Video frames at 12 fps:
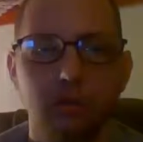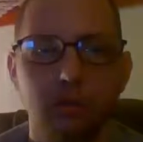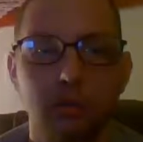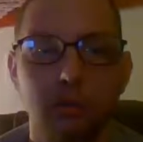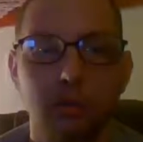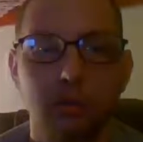
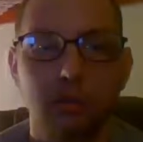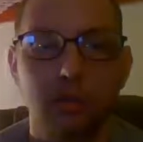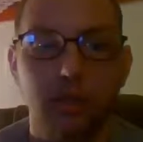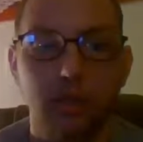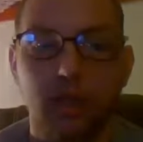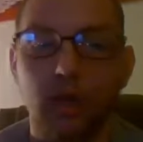just
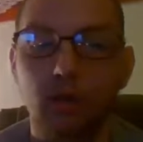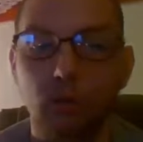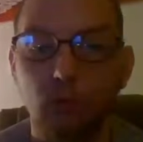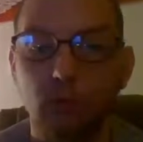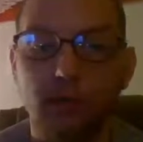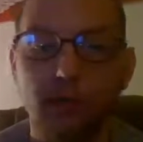get it out of
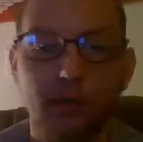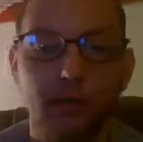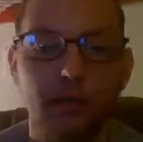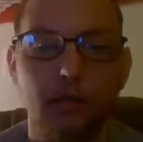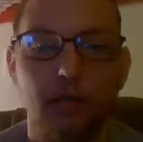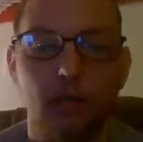the
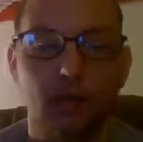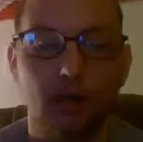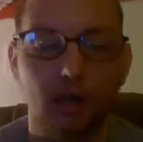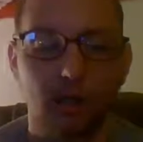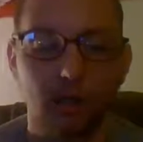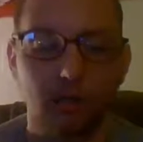way,
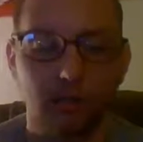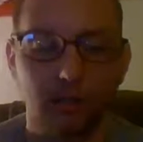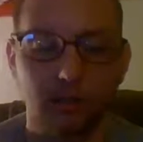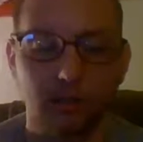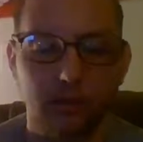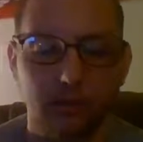
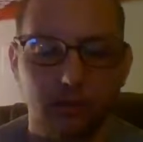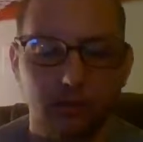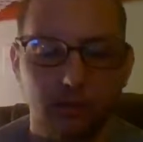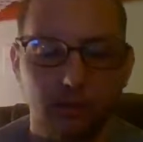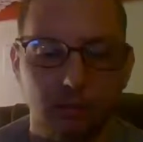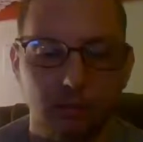and then